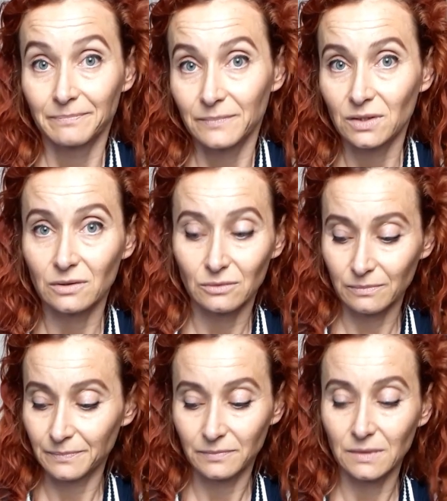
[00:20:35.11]
So
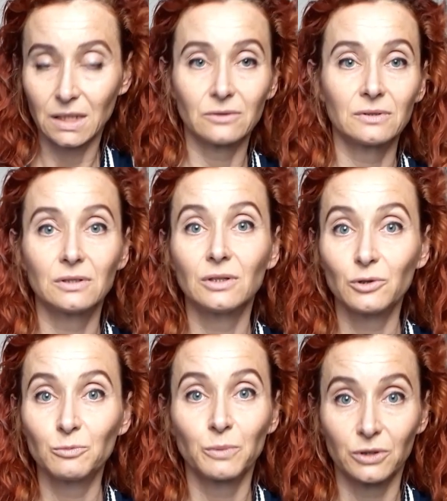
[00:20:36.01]

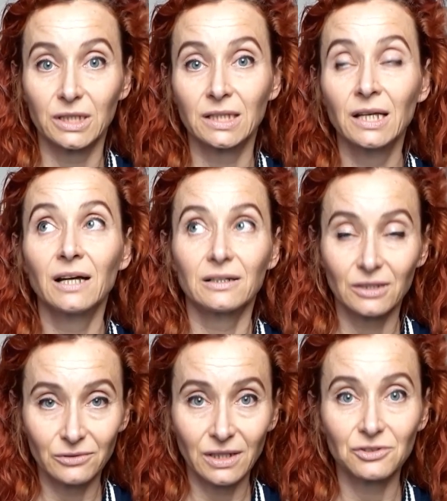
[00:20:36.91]
no point. I
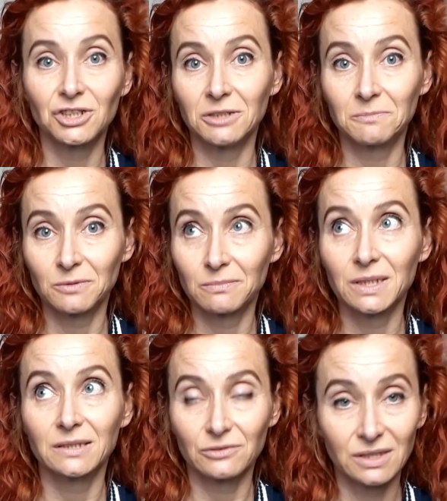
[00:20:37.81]
know they're cheap,
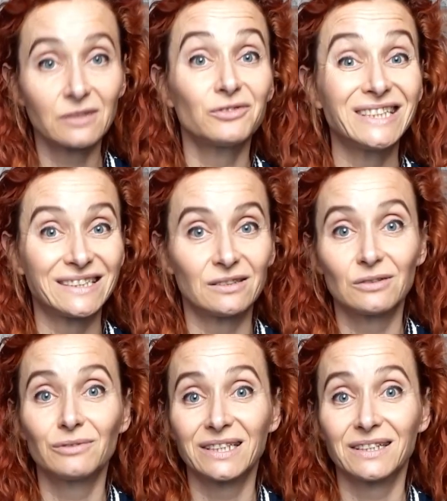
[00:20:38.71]
but there is a
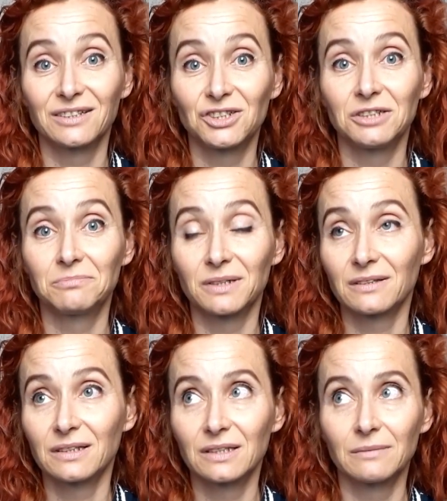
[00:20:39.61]
reason why they're cheap. I
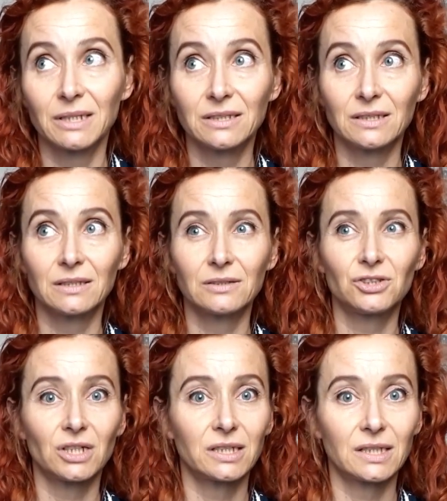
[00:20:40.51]
think they're made in
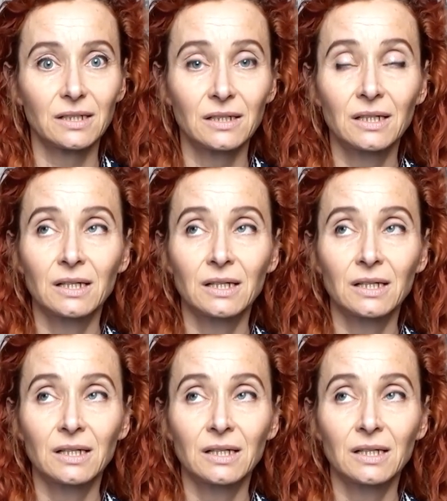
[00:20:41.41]
China,